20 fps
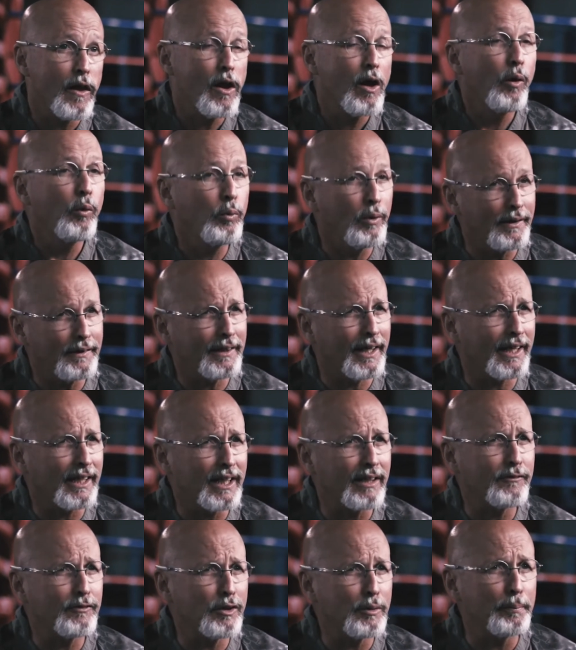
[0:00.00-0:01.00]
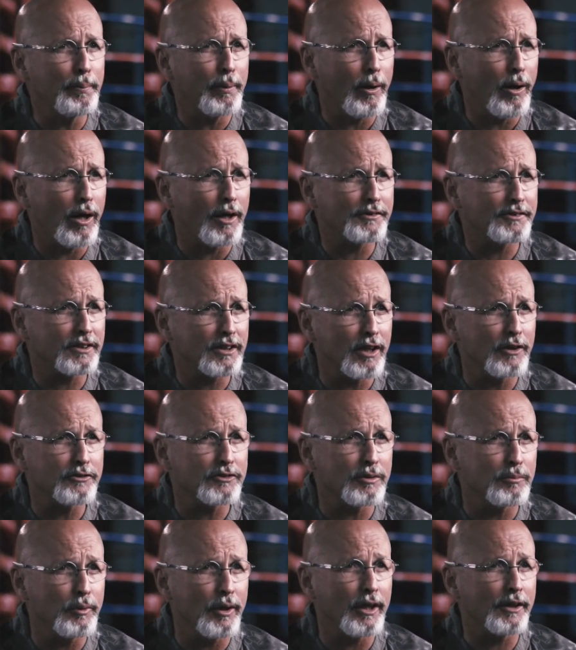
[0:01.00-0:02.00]
wouldn't that give you pause to go
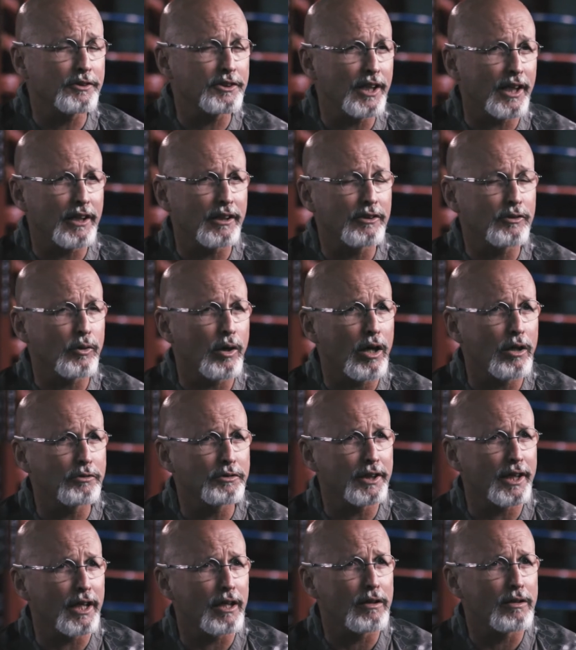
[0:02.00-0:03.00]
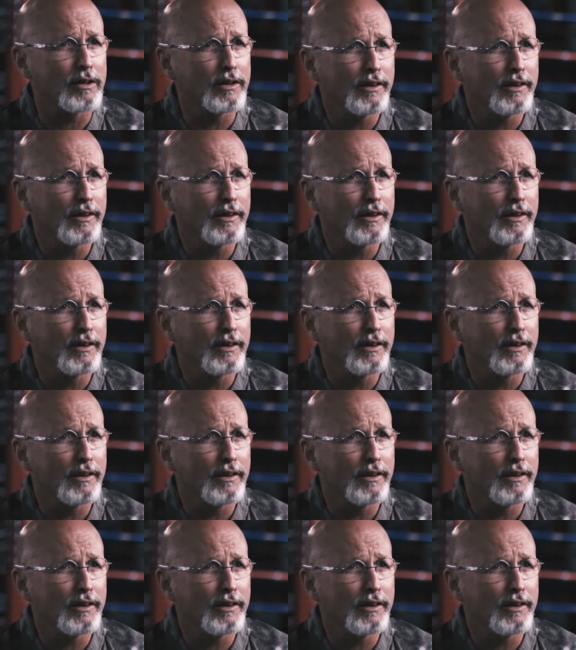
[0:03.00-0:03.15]
somewhere, check into a hotel,